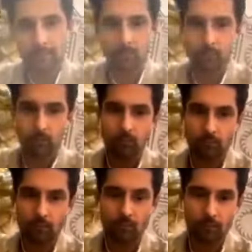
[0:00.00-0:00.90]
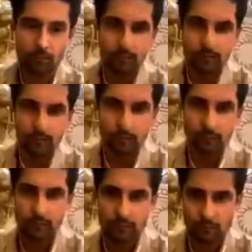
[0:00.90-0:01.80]

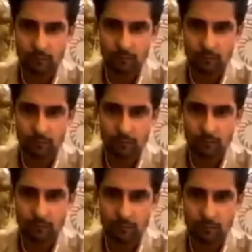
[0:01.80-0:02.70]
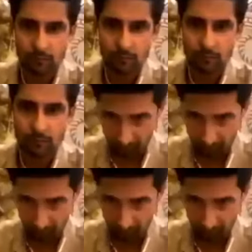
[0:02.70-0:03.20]
[no speech]